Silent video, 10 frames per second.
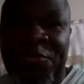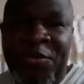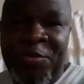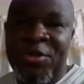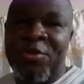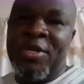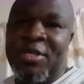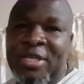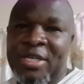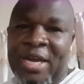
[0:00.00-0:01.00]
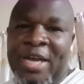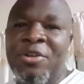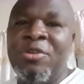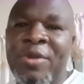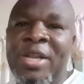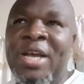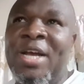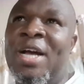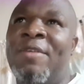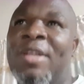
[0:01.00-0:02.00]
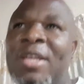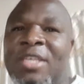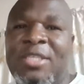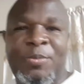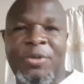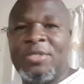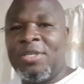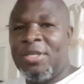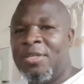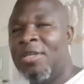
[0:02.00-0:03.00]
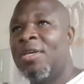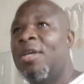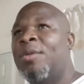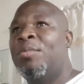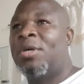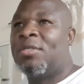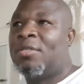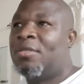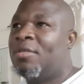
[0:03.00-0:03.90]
for me now is that I don't really have a list per se, but